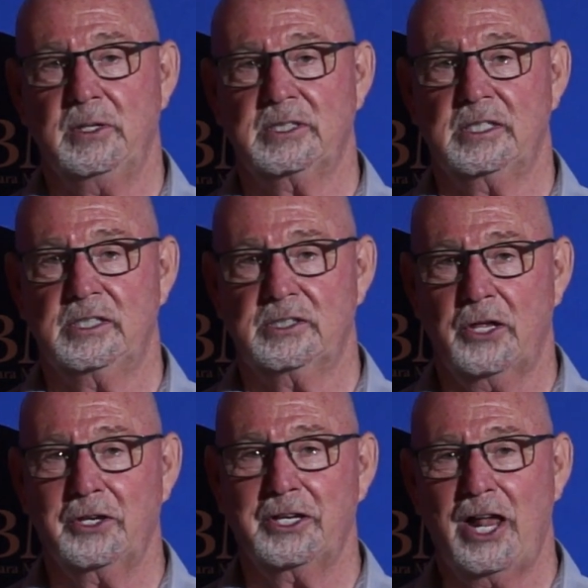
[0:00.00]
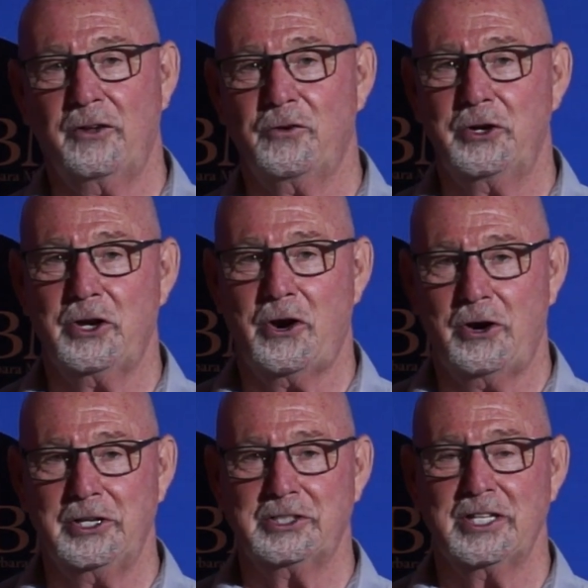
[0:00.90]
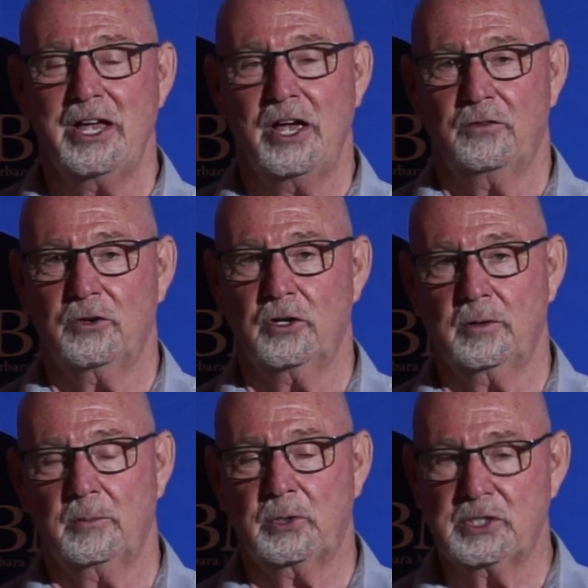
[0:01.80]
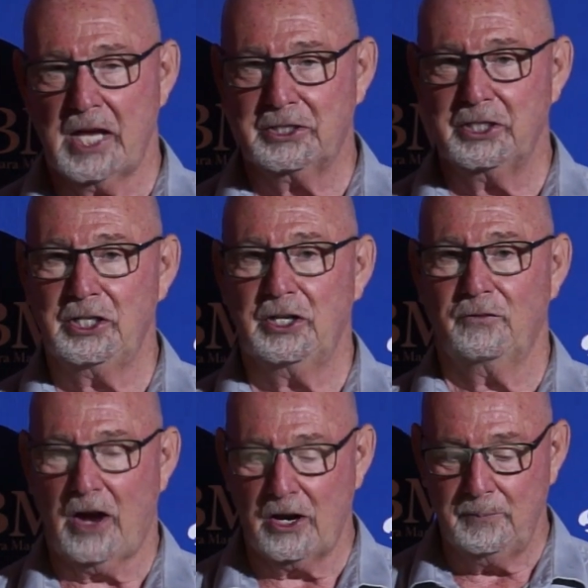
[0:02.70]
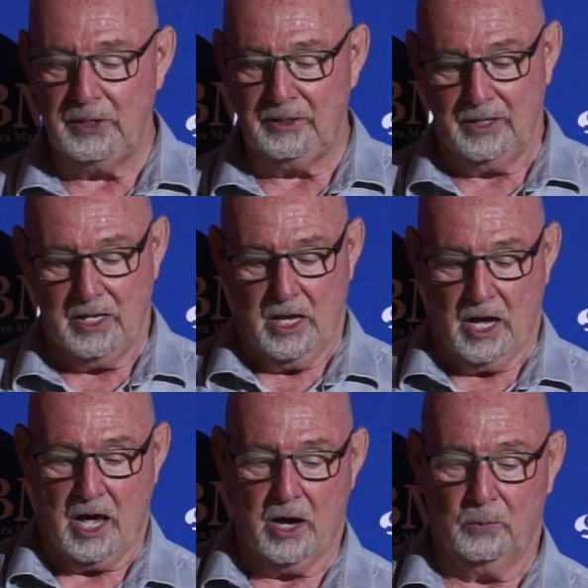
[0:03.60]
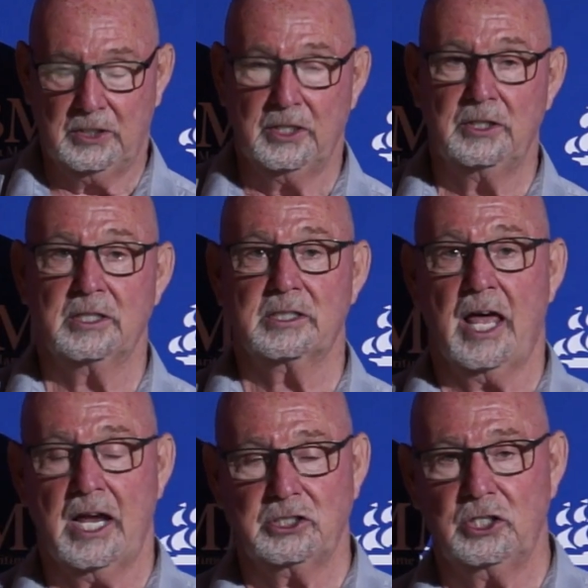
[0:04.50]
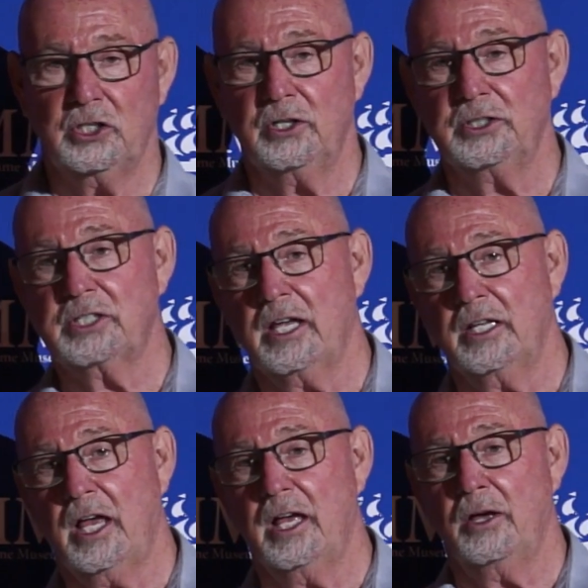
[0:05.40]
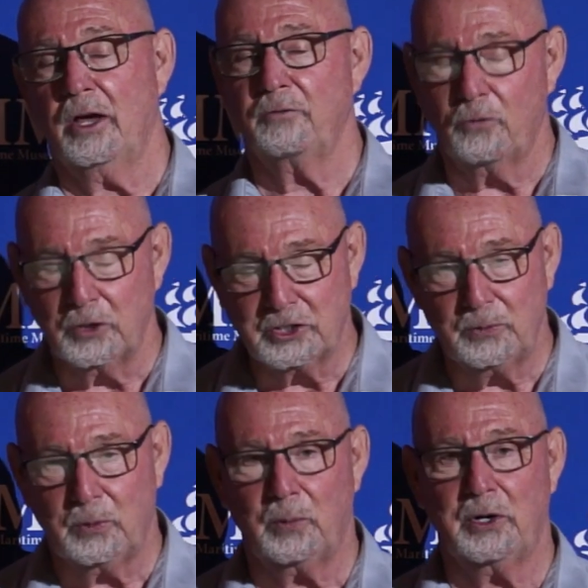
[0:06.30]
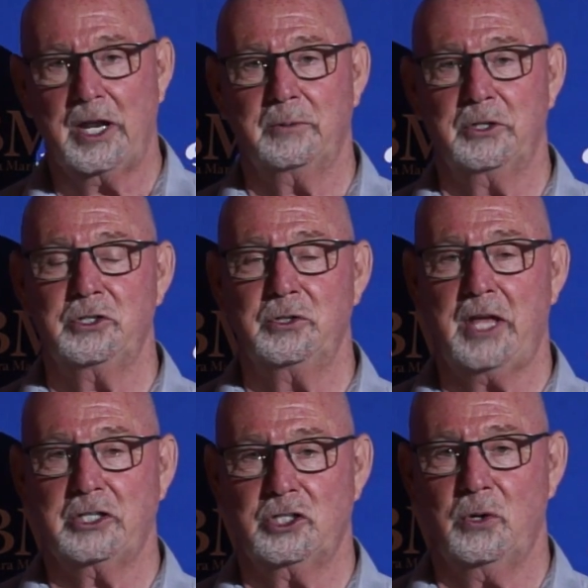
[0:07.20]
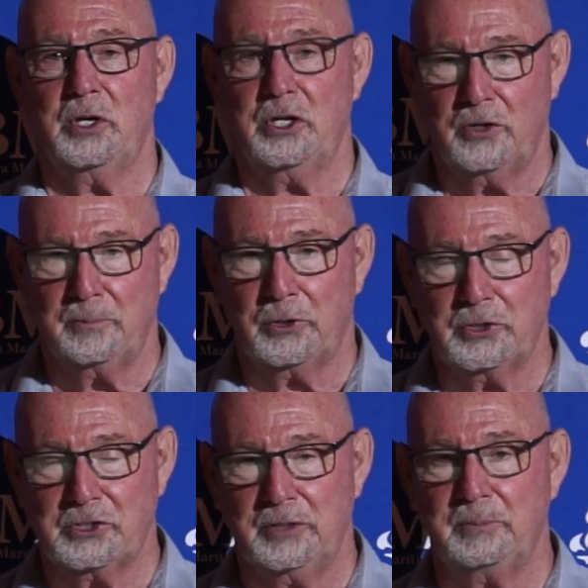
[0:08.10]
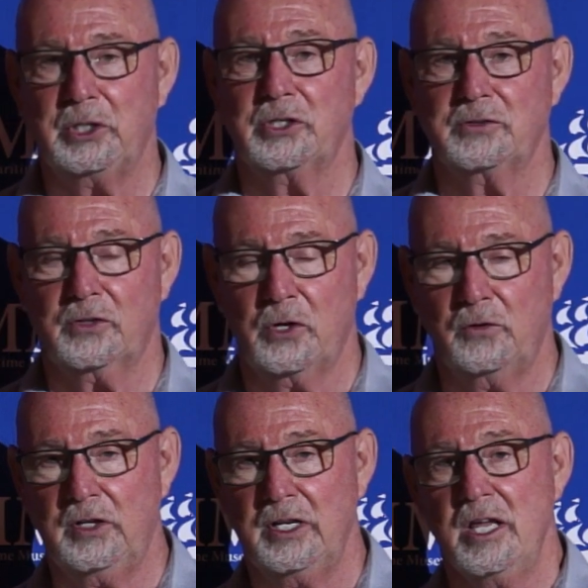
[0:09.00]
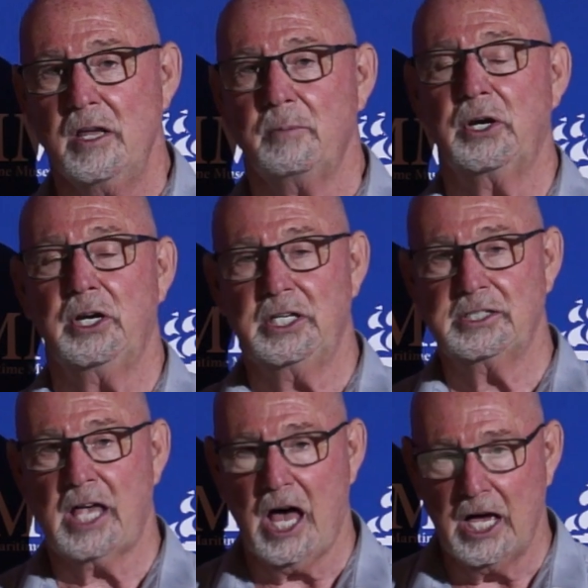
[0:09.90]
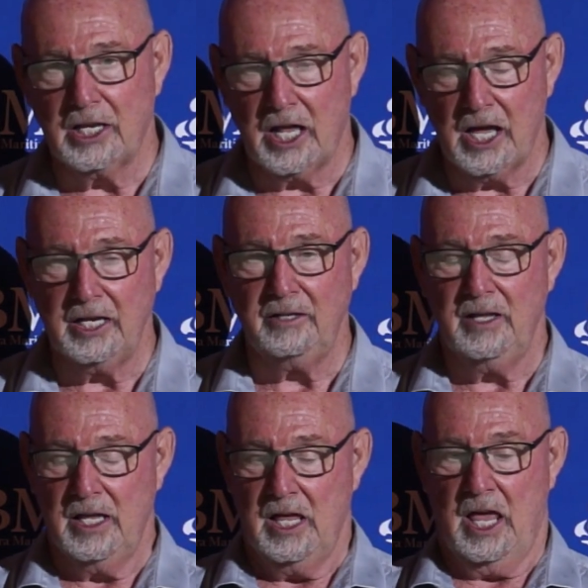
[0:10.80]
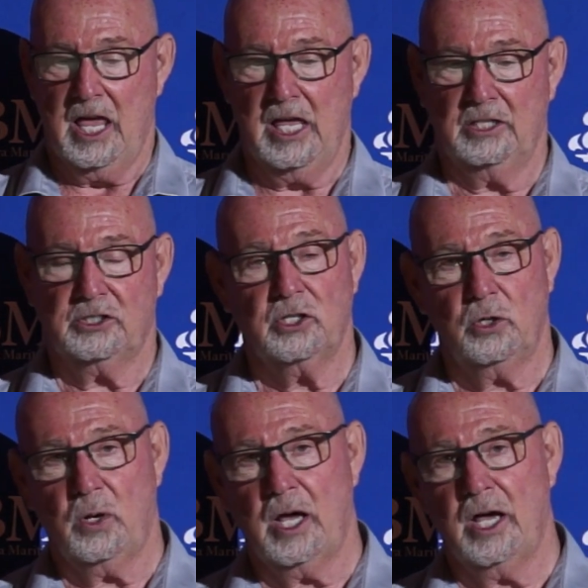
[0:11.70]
is the Southern California artist for protecting the environment. We did this last year. It's on. Unfortunately, we weren't able to do that show here in person because of COVID, but it is online. And so